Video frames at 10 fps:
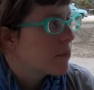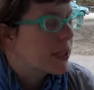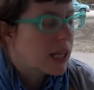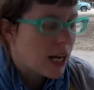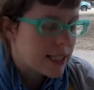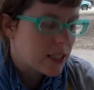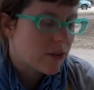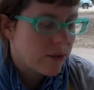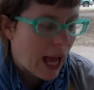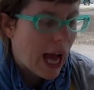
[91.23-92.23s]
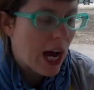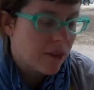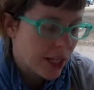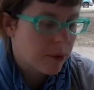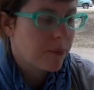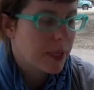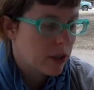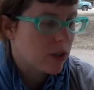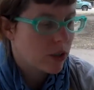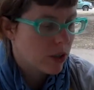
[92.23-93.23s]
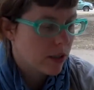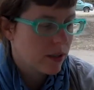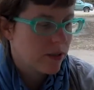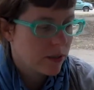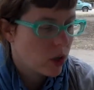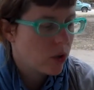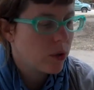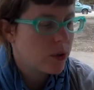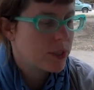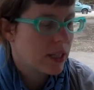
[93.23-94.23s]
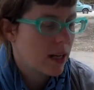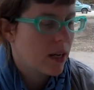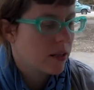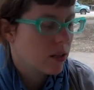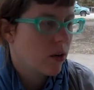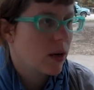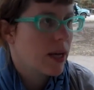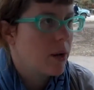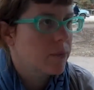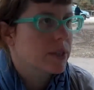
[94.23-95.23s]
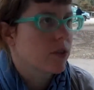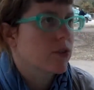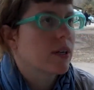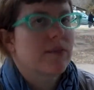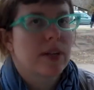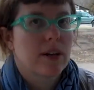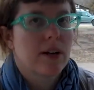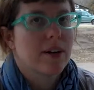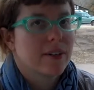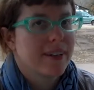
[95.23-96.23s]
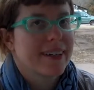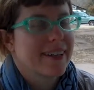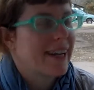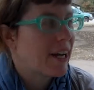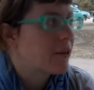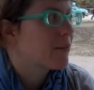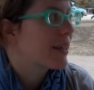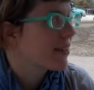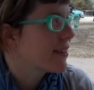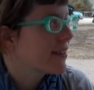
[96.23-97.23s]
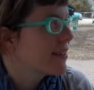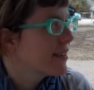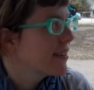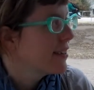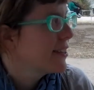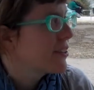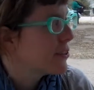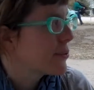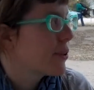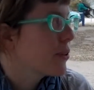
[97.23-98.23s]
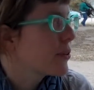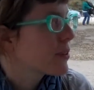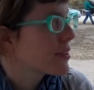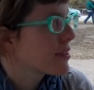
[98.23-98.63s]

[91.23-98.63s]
But then I still have like bigger goals that, you know, I'm still trying to figure out, like, how am I gonna do those?